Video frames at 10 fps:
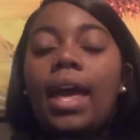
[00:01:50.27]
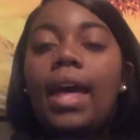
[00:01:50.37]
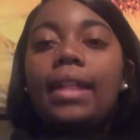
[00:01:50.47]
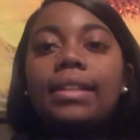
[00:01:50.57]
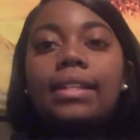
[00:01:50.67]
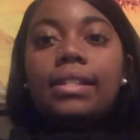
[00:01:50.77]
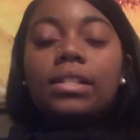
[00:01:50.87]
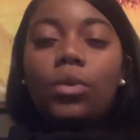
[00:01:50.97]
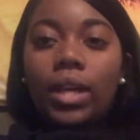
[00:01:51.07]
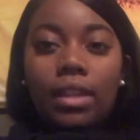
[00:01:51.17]
And this is
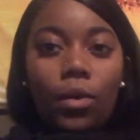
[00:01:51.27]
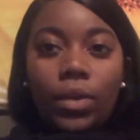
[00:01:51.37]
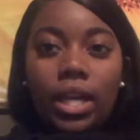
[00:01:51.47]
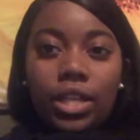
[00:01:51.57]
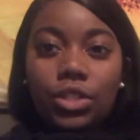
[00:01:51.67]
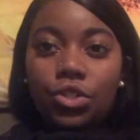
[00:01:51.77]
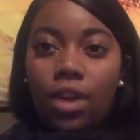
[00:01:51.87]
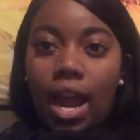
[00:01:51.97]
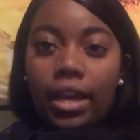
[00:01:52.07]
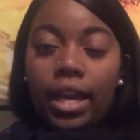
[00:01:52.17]
a way that we can
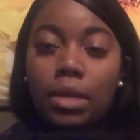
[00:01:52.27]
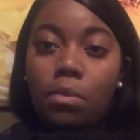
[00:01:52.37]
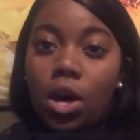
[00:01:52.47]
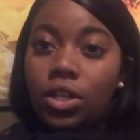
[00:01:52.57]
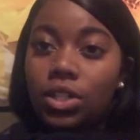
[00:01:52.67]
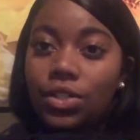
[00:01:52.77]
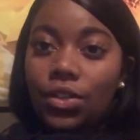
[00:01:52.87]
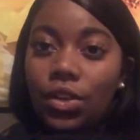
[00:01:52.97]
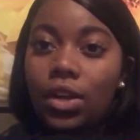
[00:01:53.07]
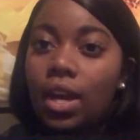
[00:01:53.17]
track and
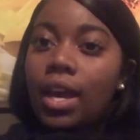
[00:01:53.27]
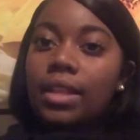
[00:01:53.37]
monitor